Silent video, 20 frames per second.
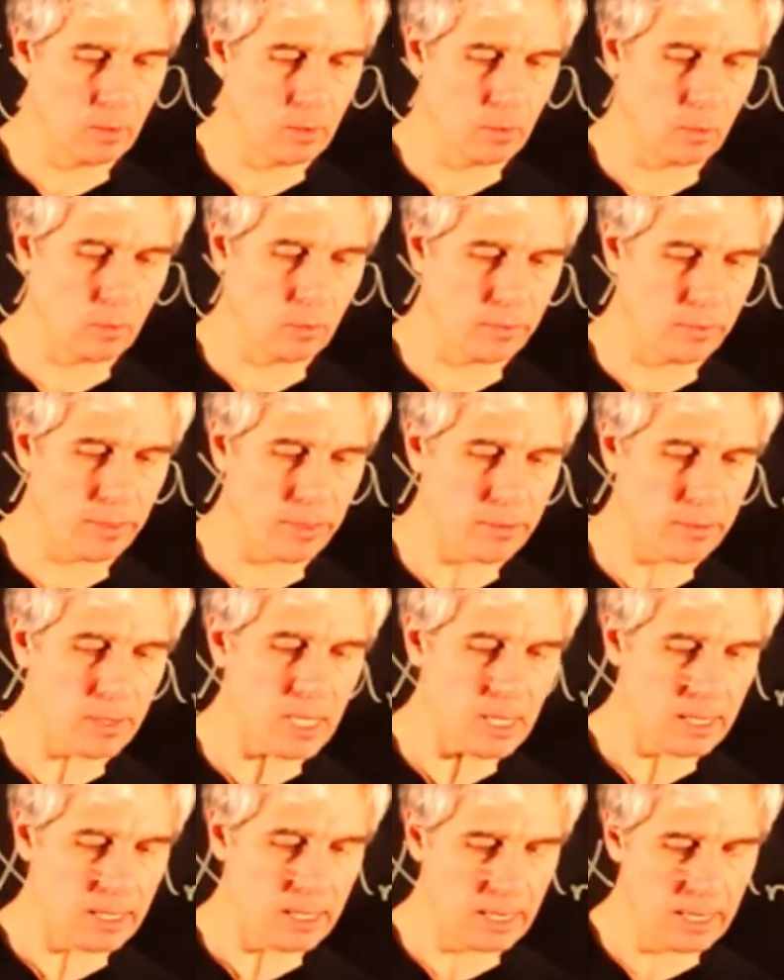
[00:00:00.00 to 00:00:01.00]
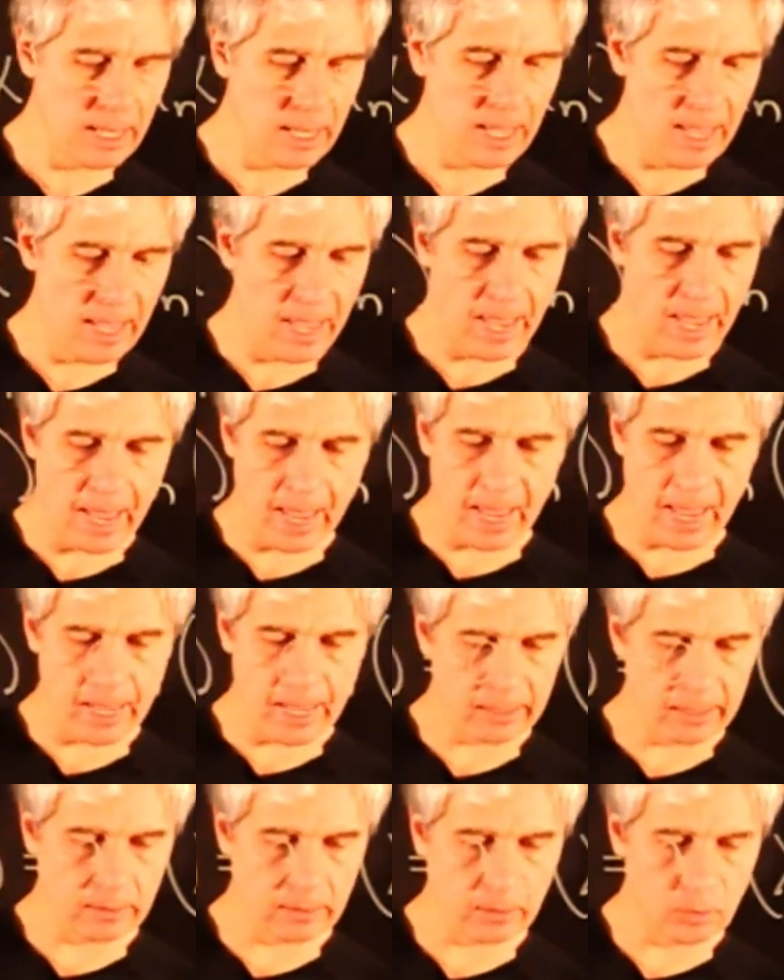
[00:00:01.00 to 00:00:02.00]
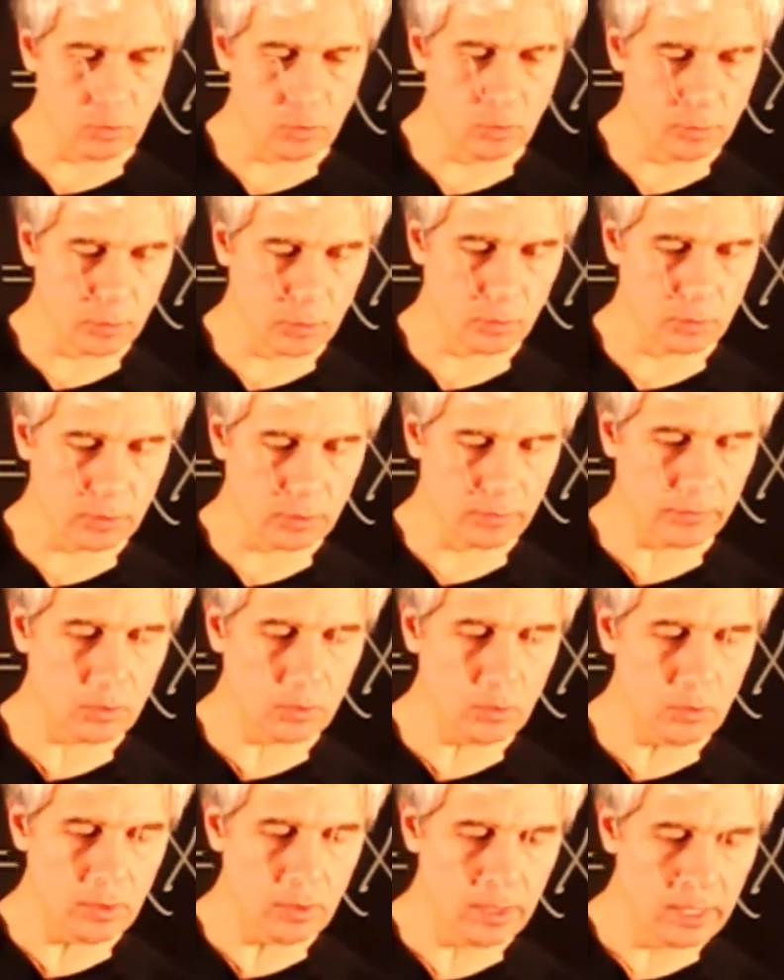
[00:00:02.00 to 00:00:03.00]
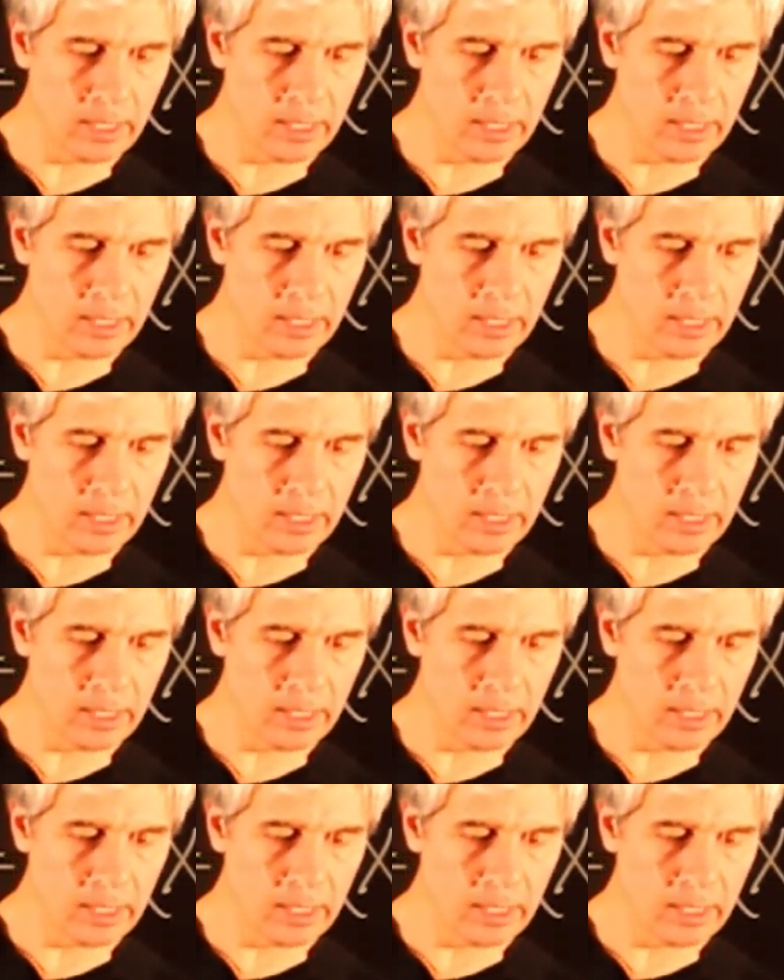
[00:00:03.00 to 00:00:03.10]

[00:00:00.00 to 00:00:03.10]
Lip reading: over 3 and cube root of 2